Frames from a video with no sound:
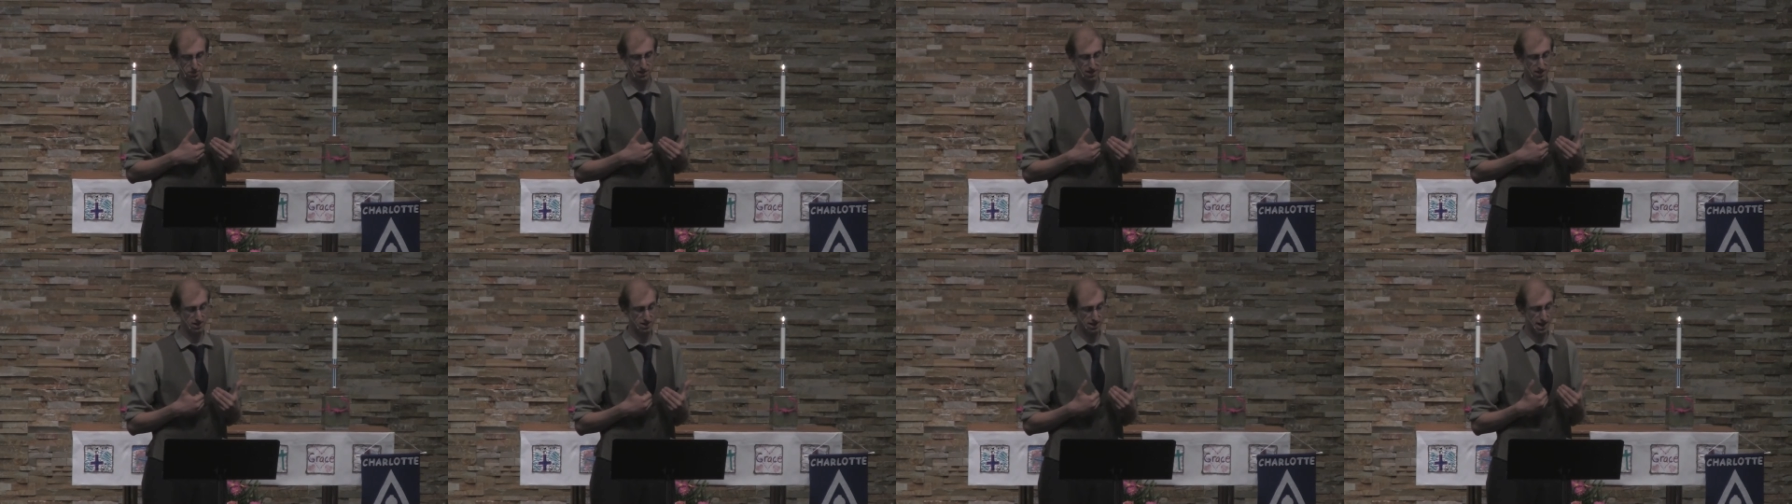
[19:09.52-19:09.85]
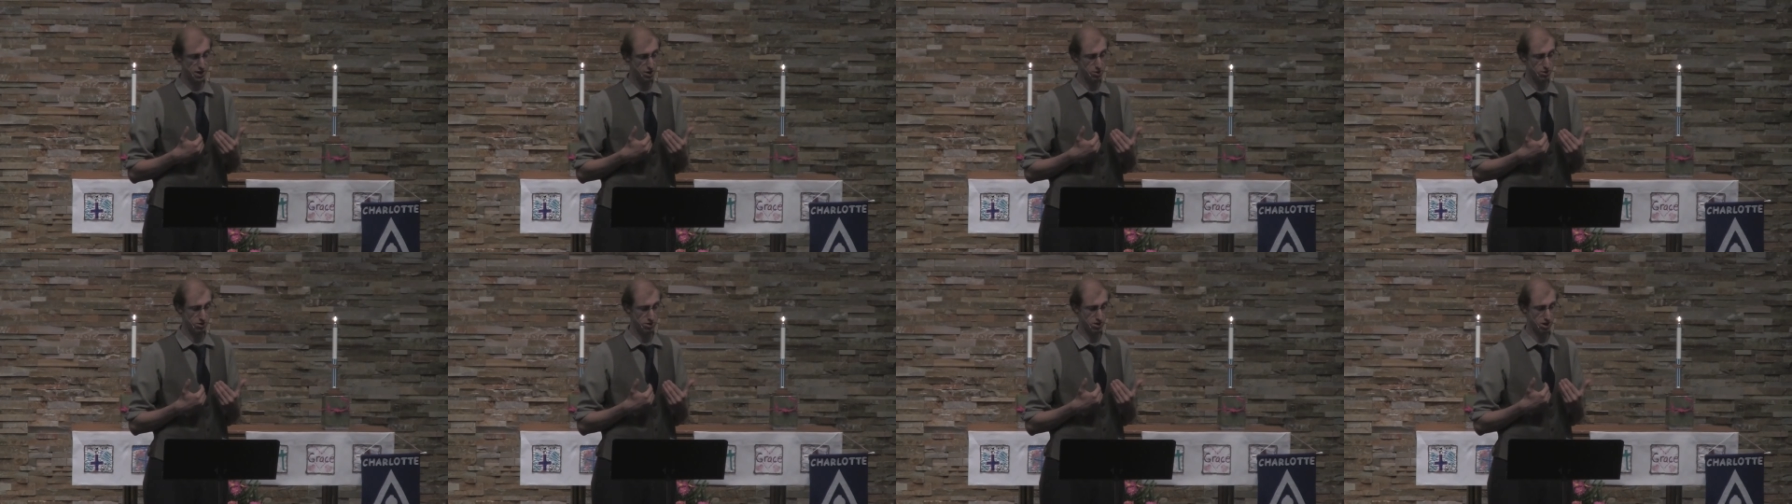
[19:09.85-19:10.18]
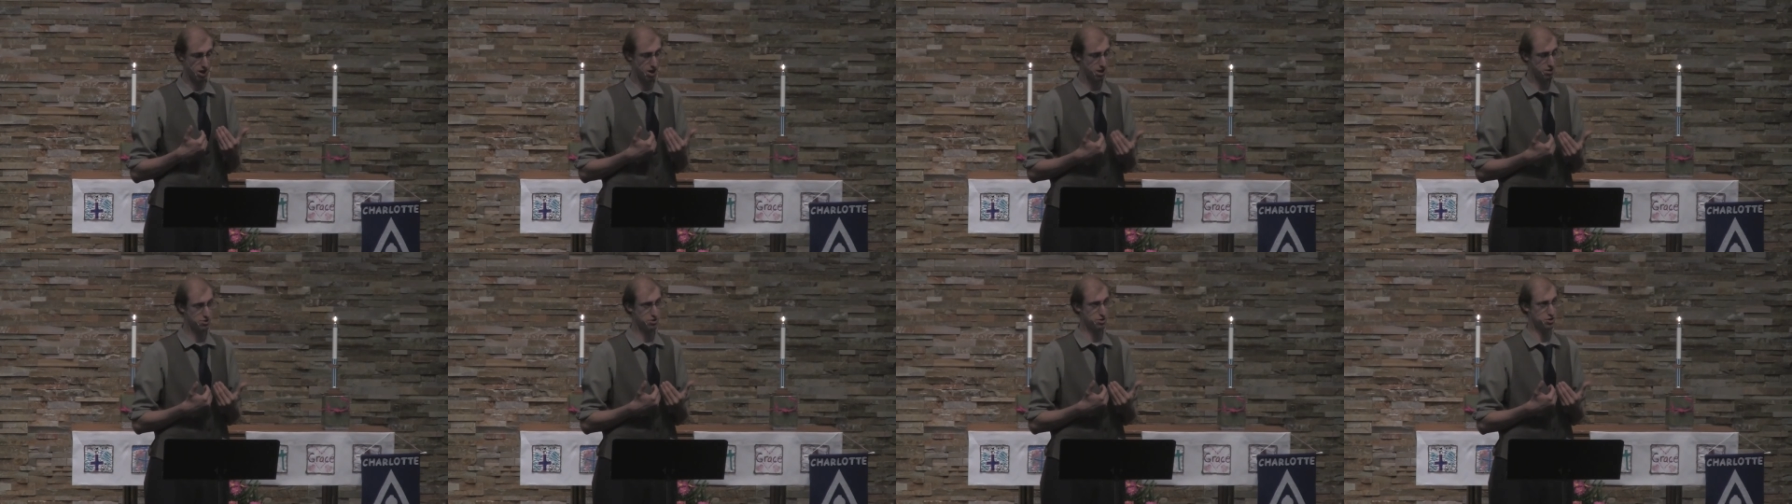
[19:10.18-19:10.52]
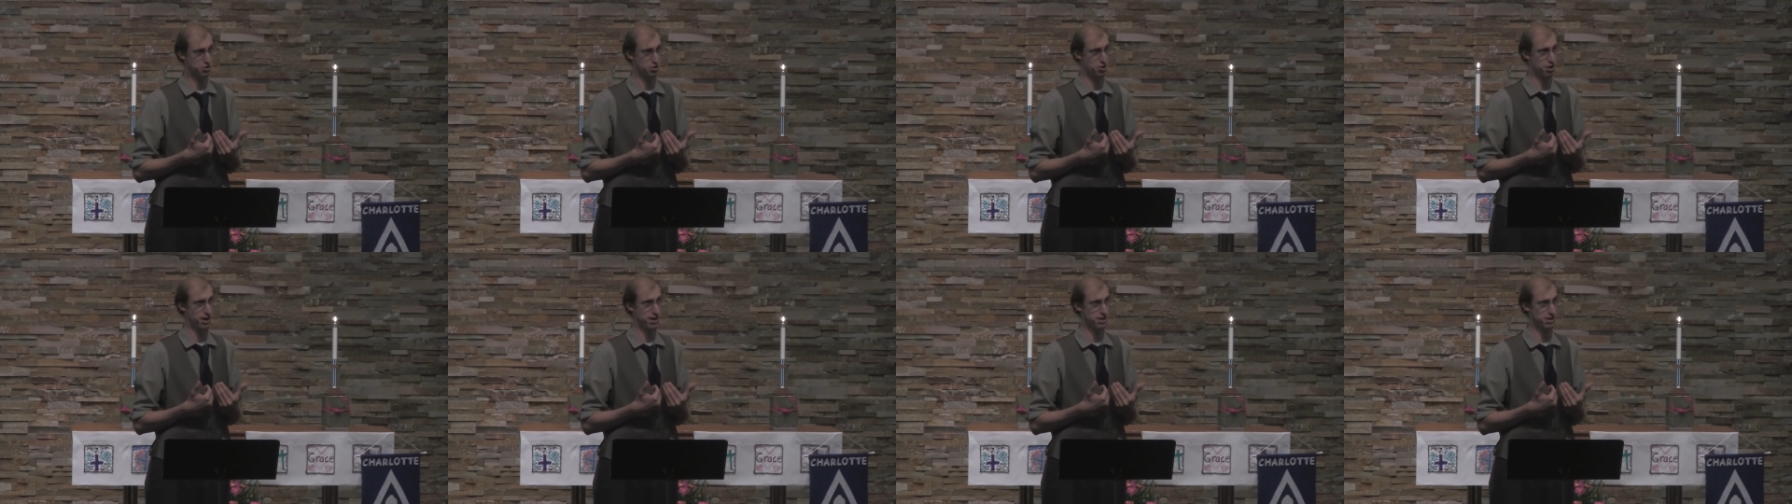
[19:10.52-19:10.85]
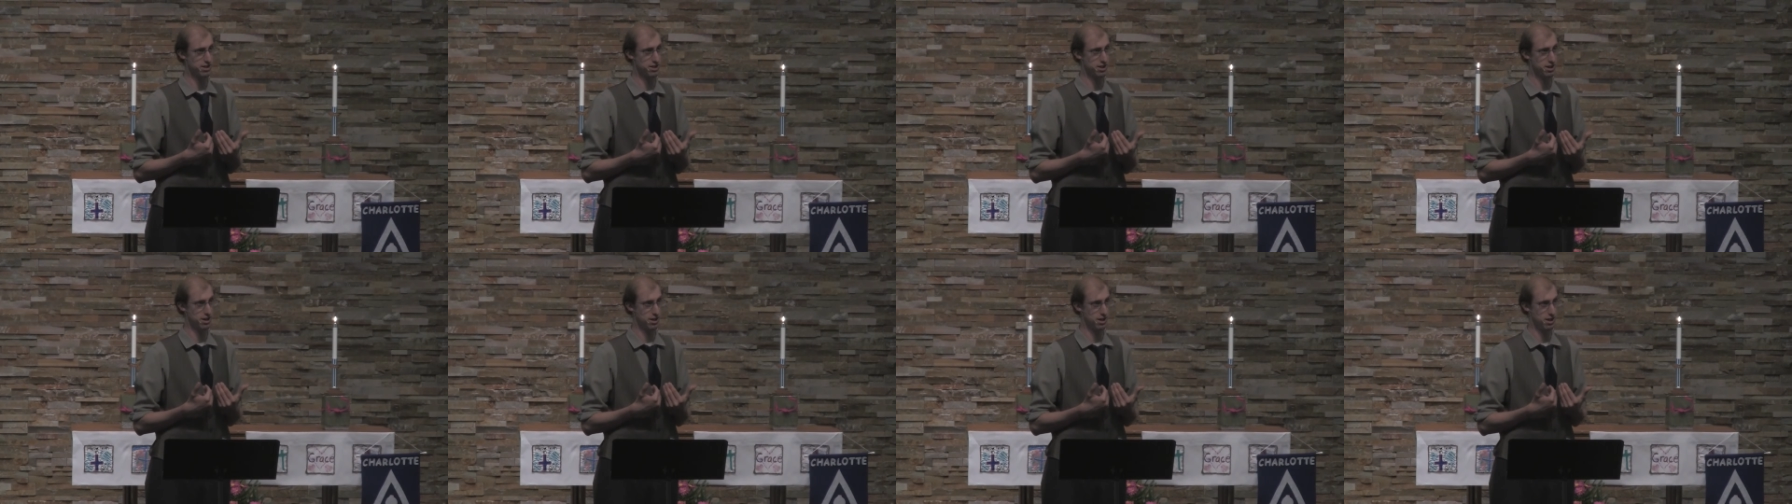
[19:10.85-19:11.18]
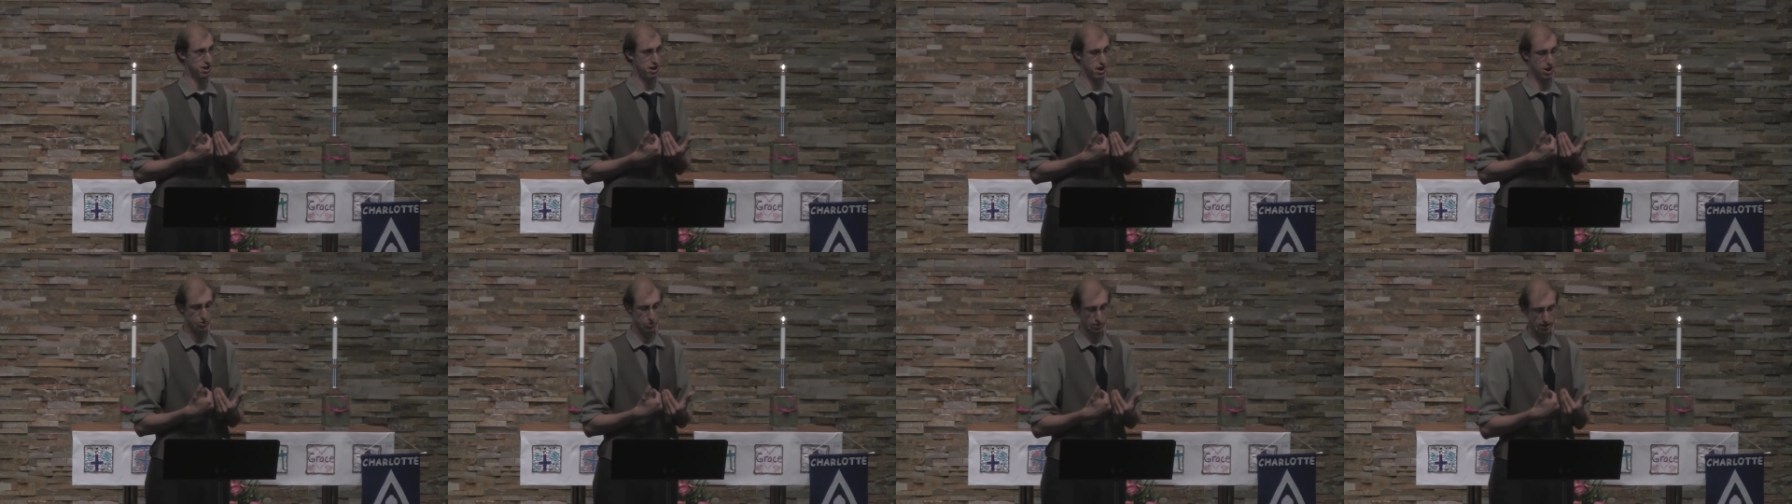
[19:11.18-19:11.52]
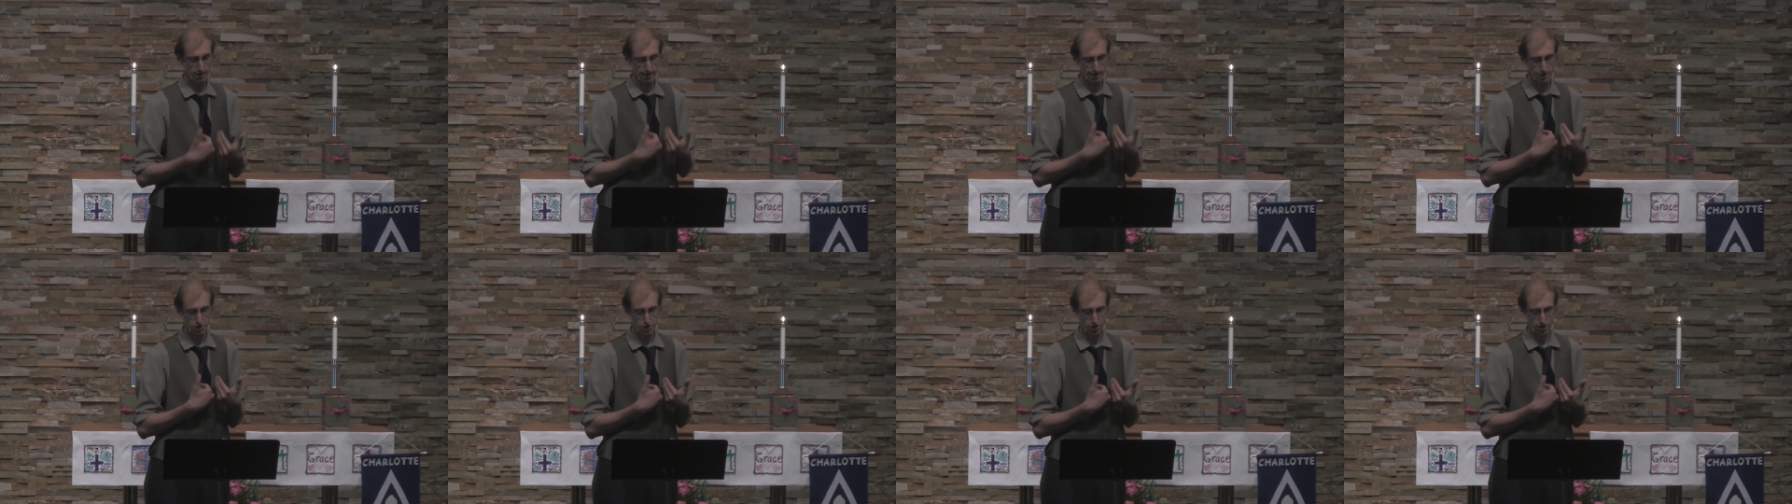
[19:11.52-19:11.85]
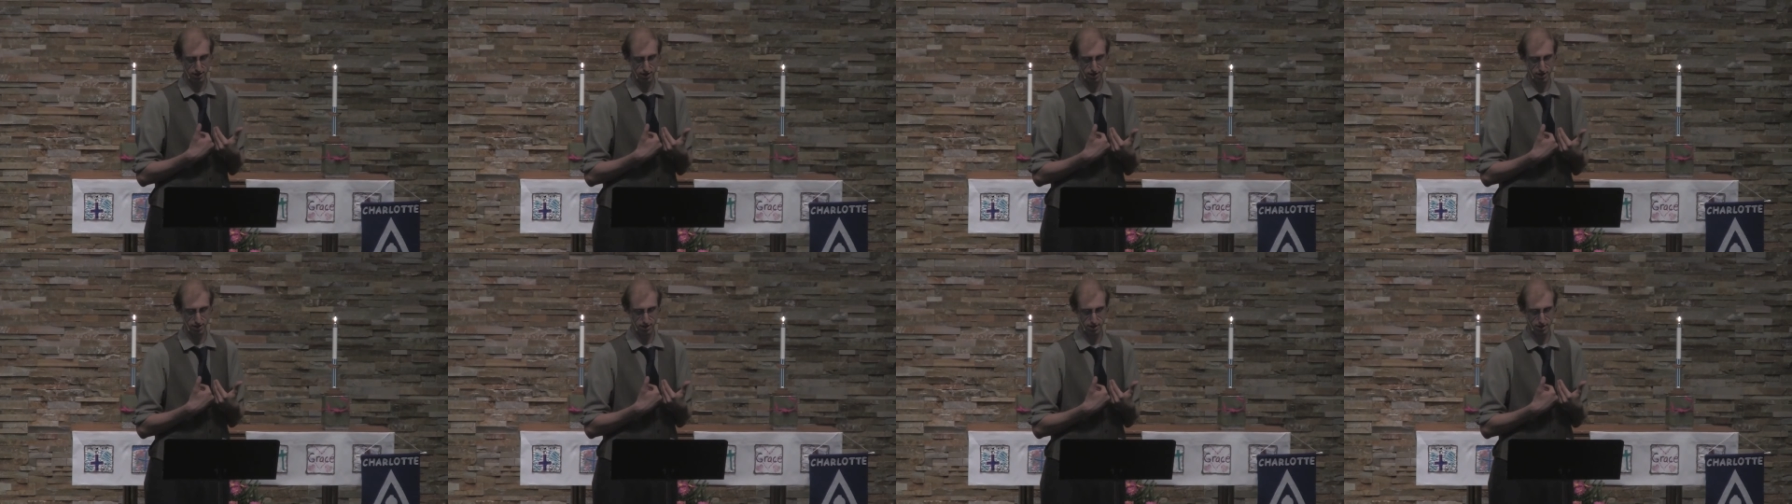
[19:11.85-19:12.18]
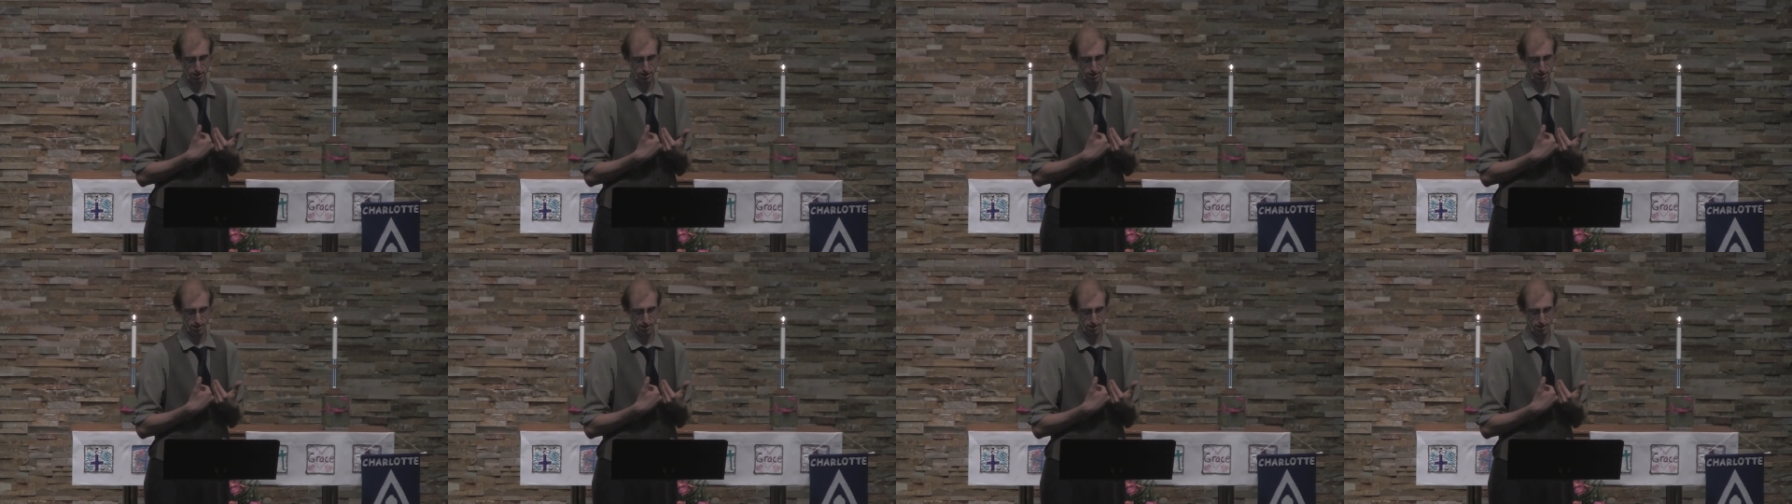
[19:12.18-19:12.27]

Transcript: because I don't concentrate on religion.